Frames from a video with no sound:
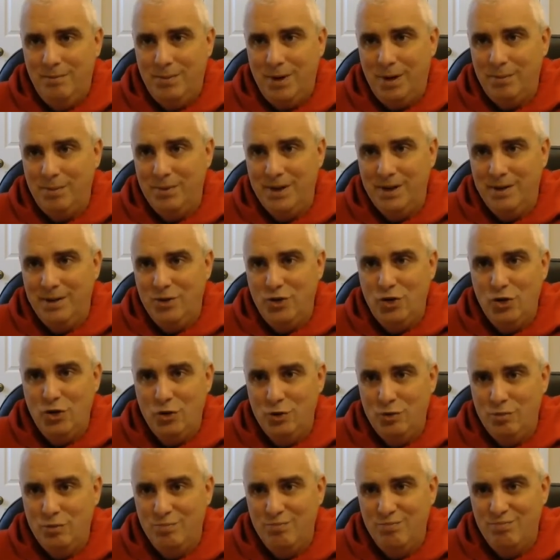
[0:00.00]
probably
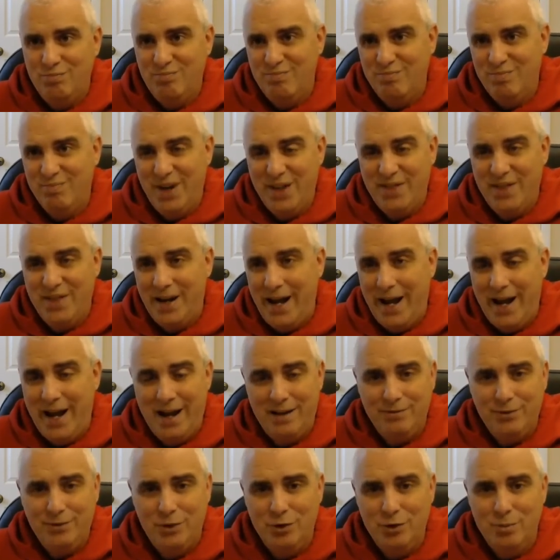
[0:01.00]
two, month and a
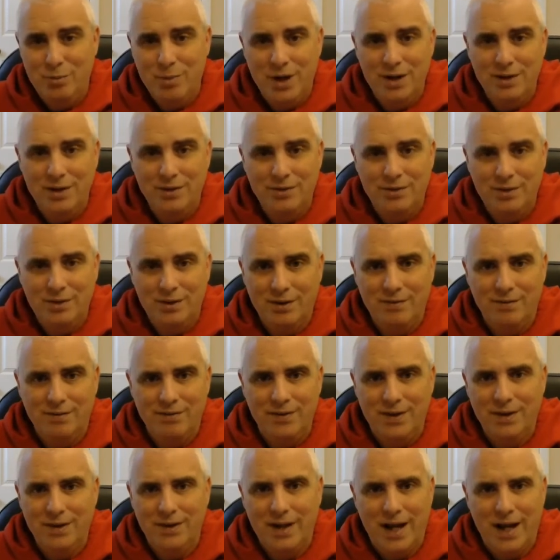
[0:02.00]
half, two months of
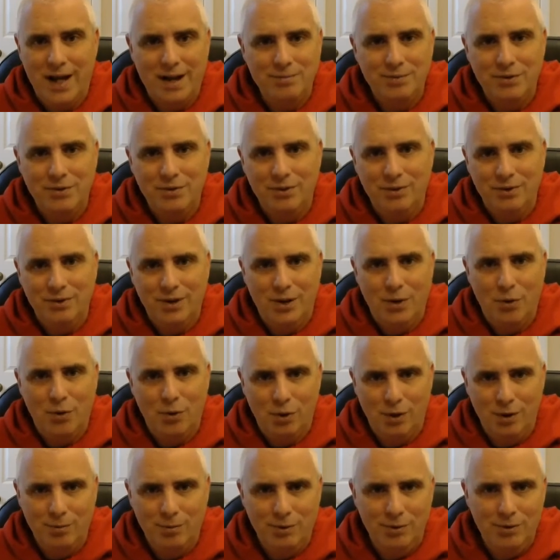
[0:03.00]
feeling absolutely
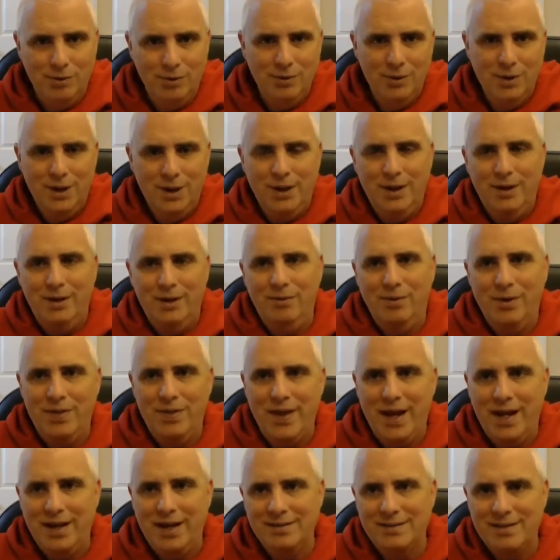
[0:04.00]
horrible
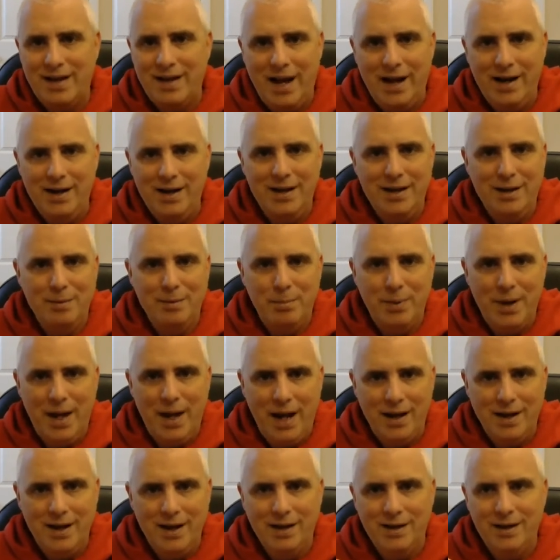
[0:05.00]
with anxiety and
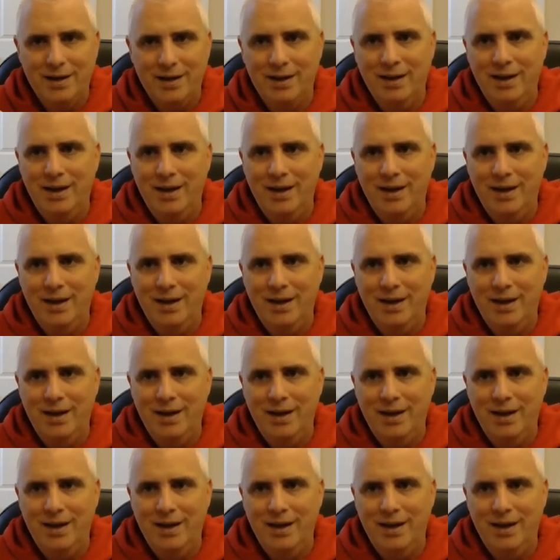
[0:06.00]
panic.